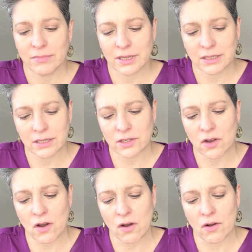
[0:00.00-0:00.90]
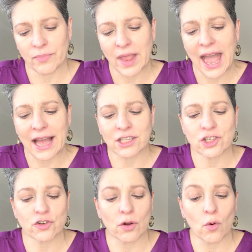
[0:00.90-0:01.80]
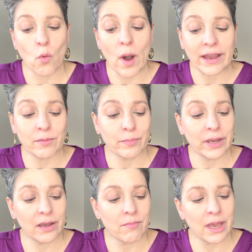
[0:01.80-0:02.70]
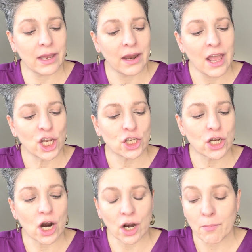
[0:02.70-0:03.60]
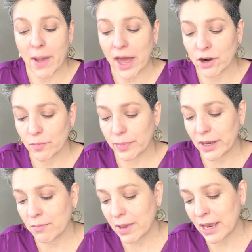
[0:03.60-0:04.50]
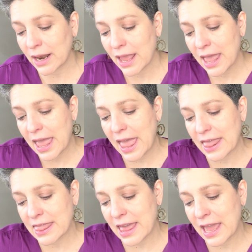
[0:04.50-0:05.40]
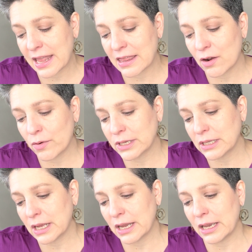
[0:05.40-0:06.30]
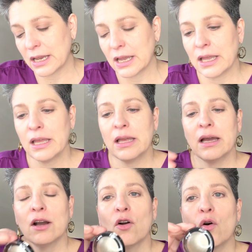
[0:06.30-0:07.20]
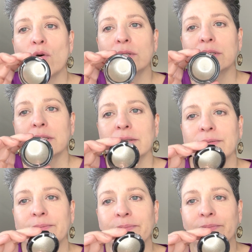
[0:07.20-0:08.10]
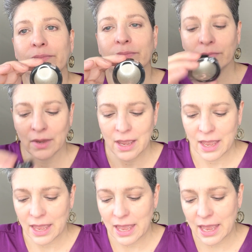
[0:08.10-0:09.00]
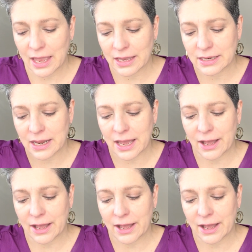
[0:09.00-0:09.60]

this is called Astral White pigment, dark matter pigment, and then there was like gold, and